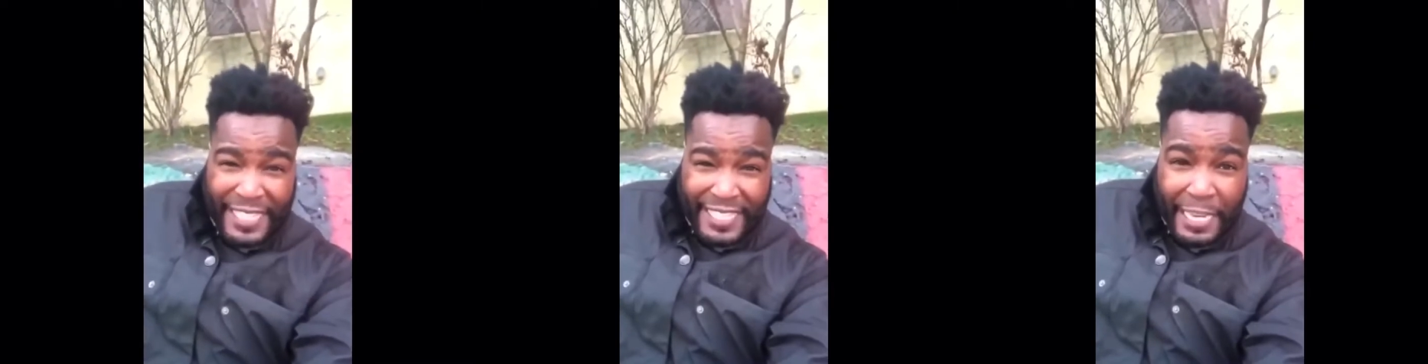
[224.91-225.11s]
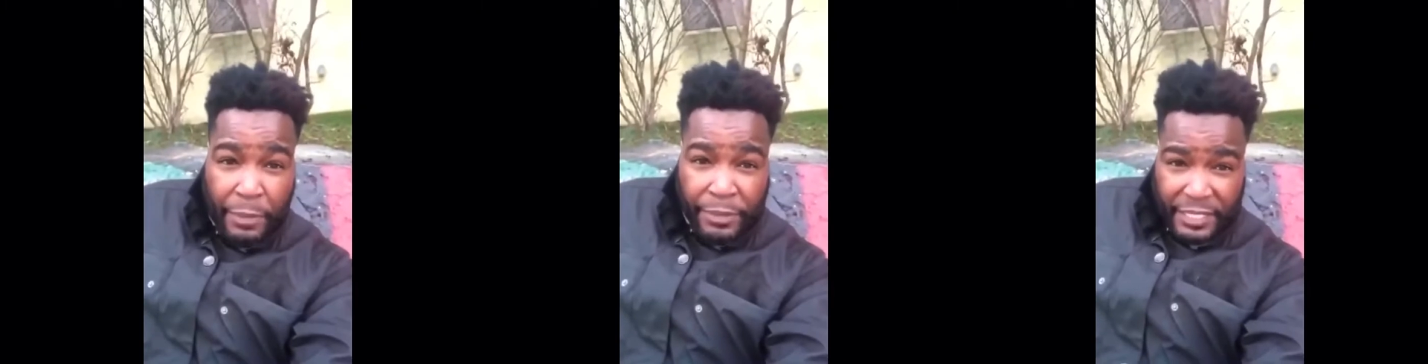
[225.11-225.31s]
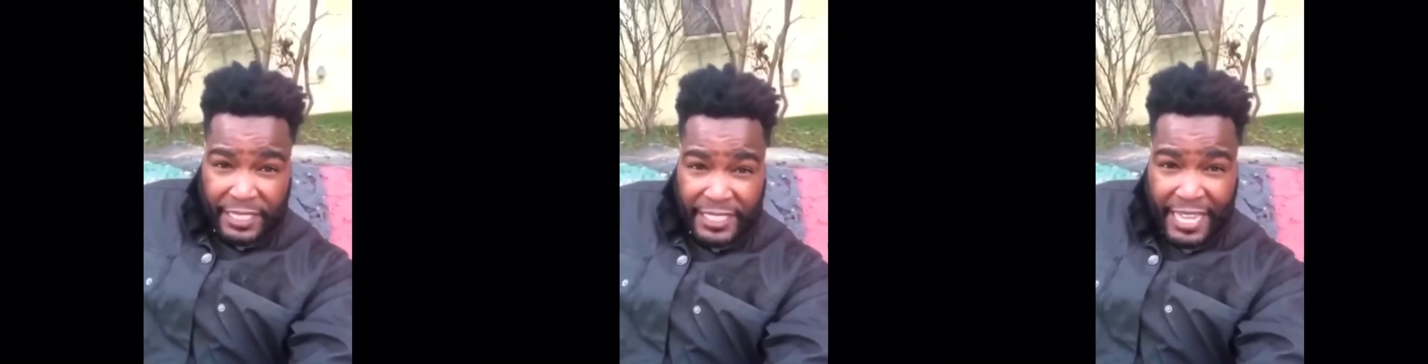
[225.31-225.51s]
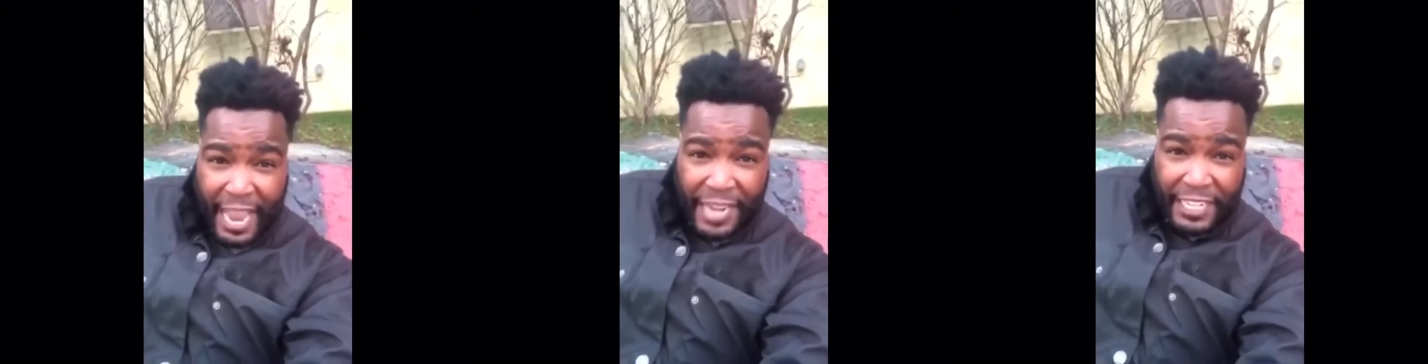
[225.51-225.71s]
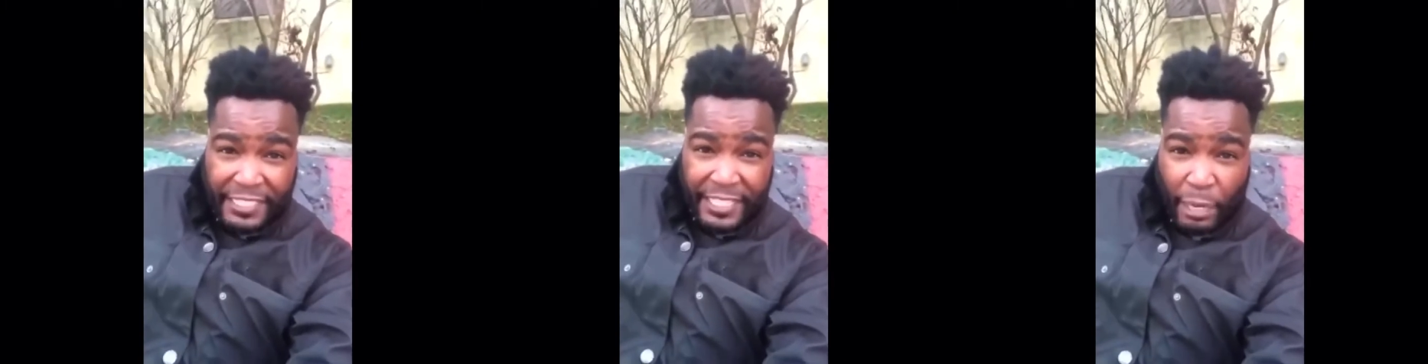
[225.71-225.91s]
secret
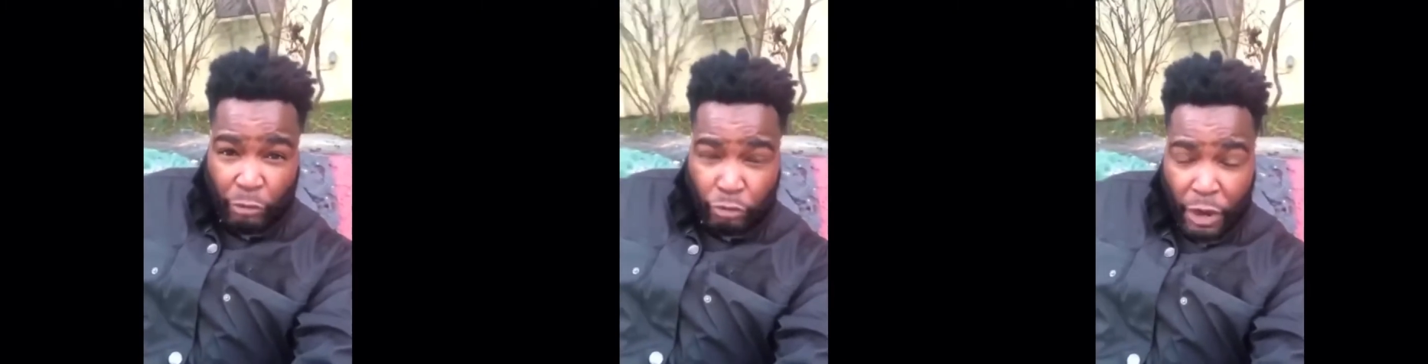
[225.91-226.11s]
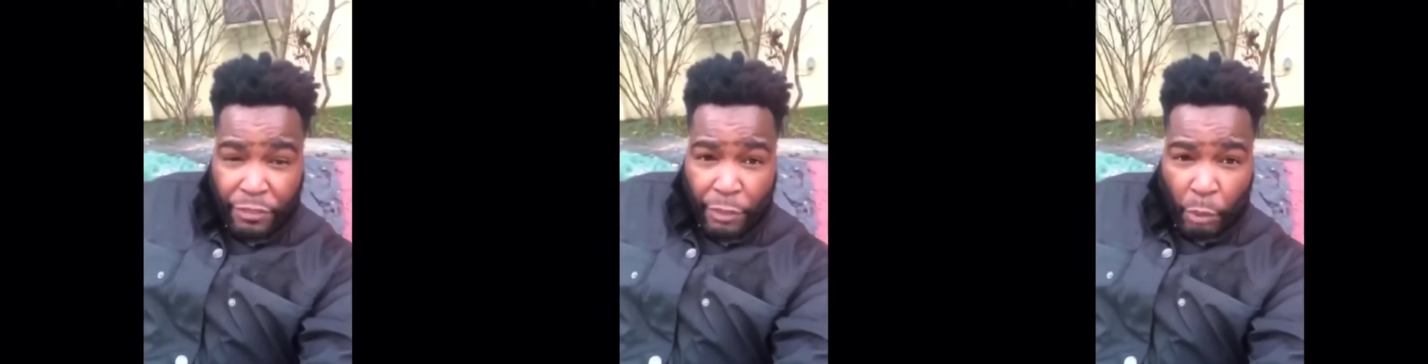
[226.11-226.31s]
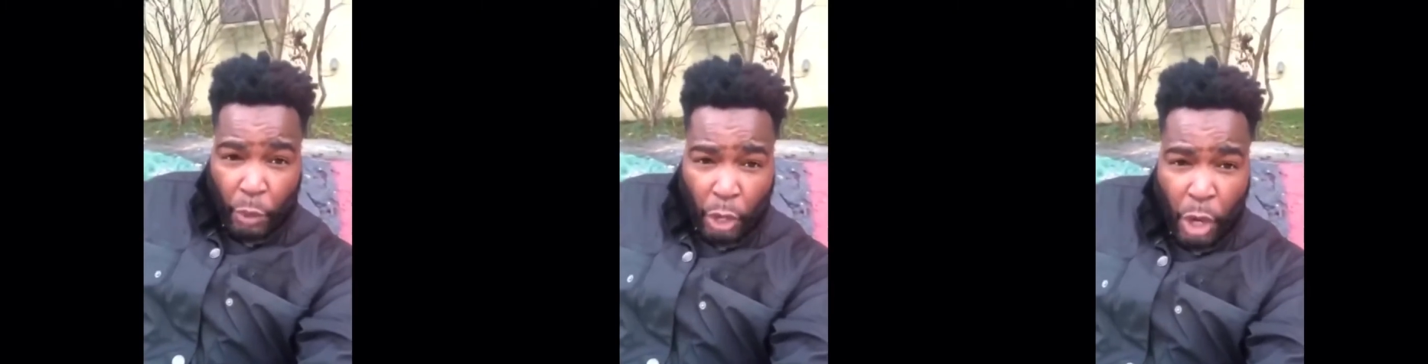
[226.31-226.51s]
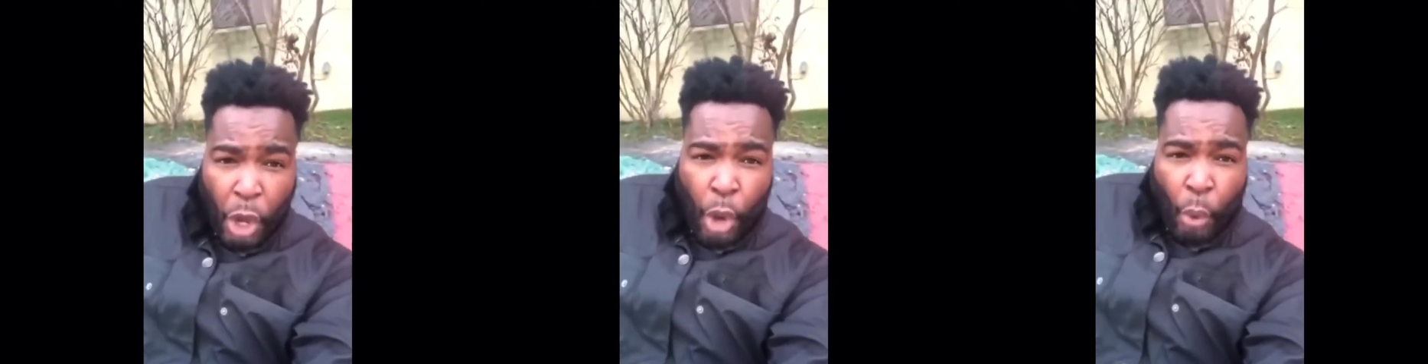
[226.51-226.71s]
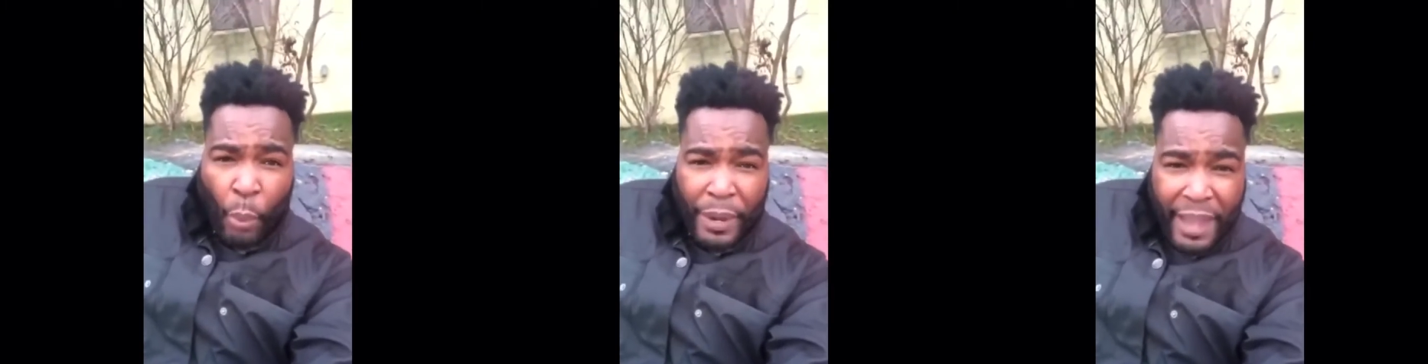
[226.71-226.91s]
societies that run the world?
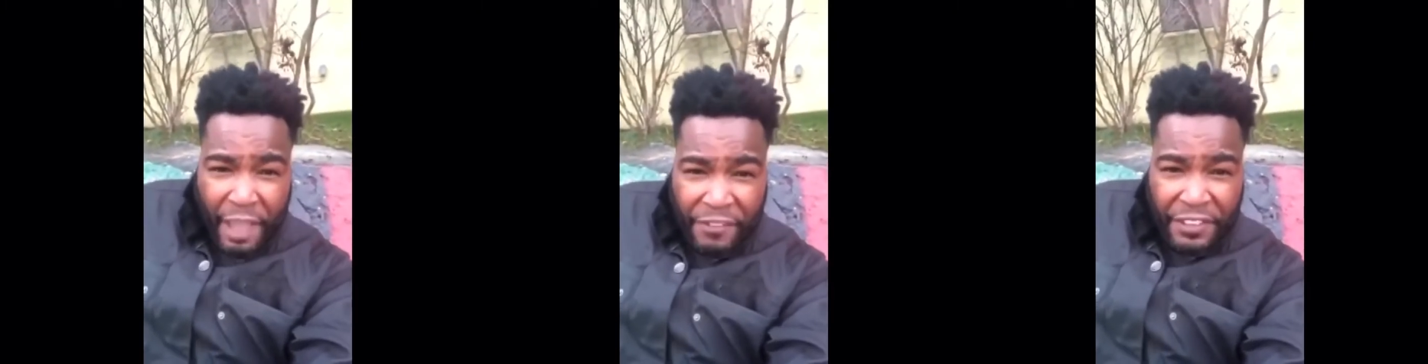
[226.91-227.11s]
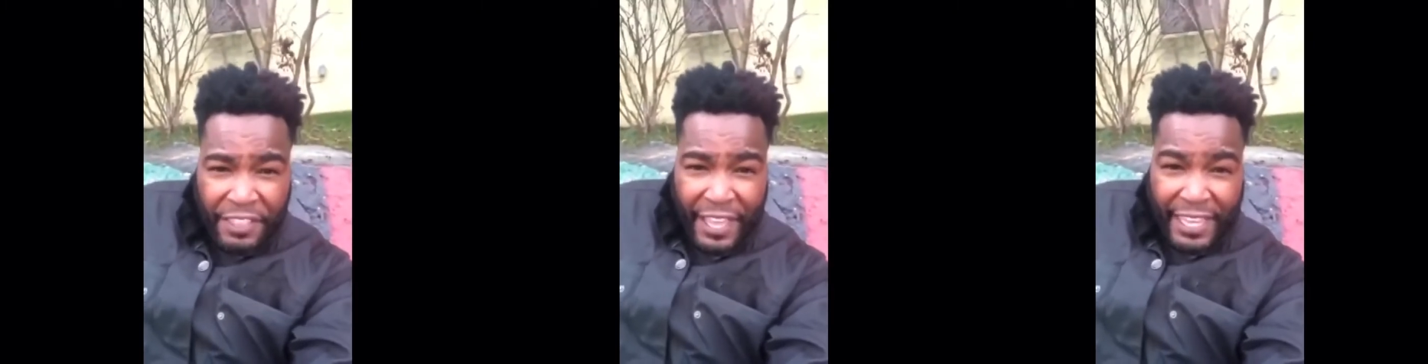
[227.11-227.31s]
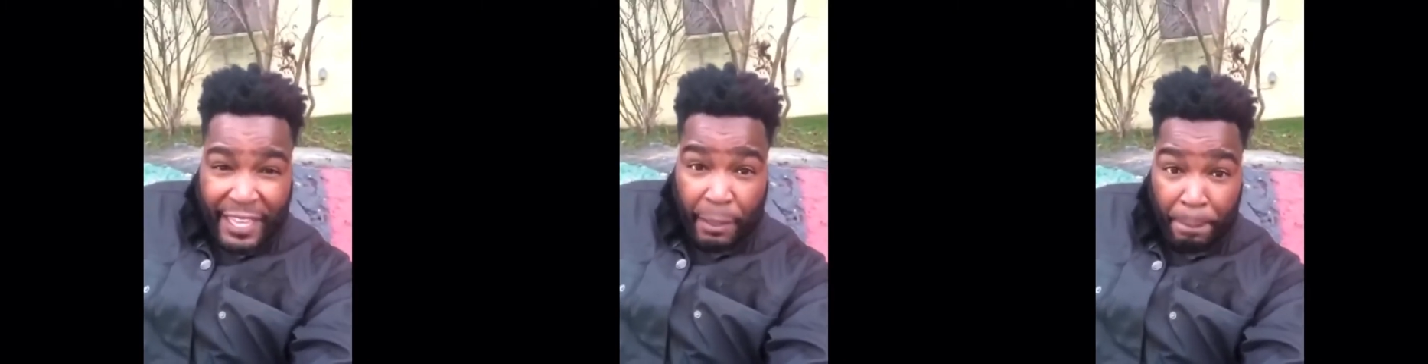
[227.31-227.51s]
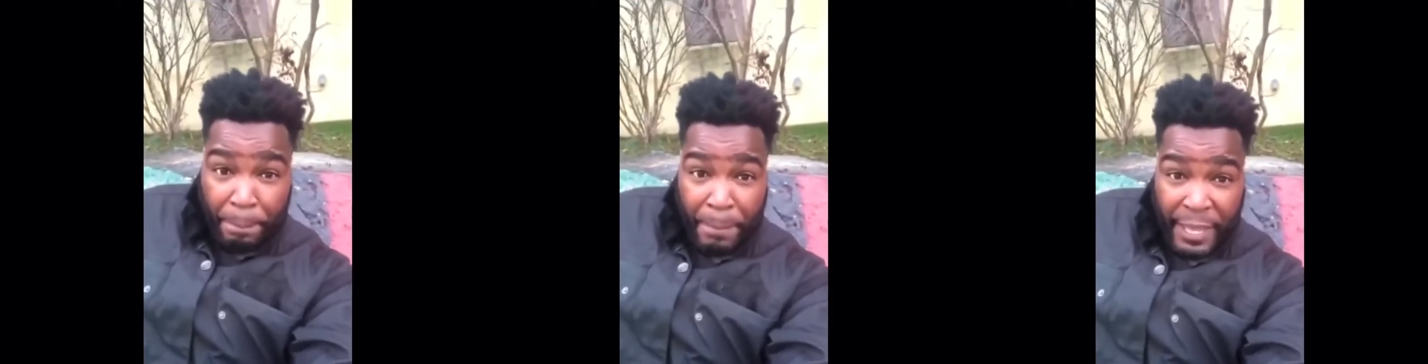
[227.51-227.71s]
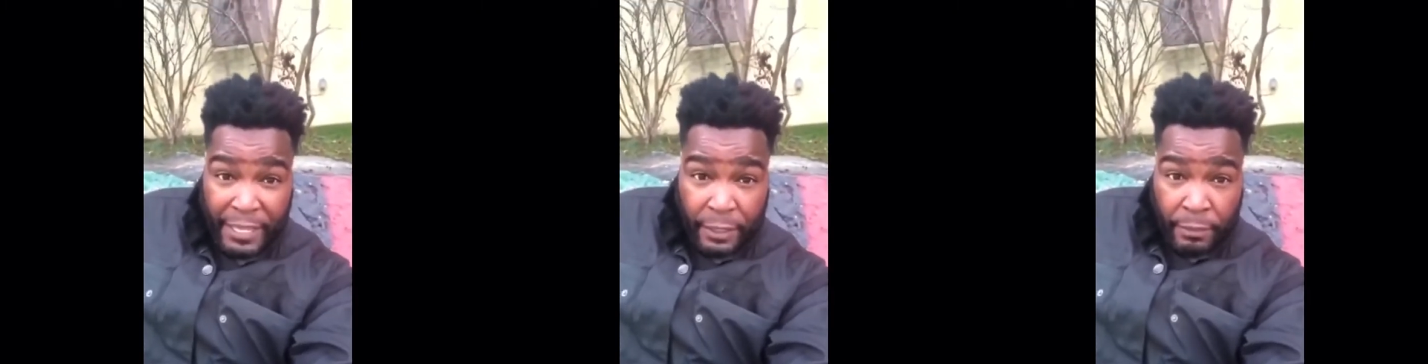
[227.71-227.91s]
Whenever they
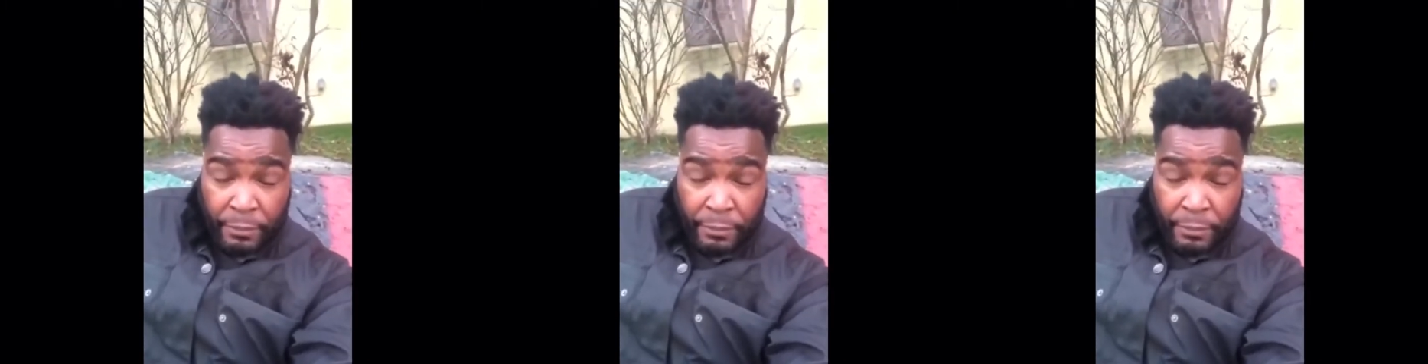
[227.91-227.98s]
commit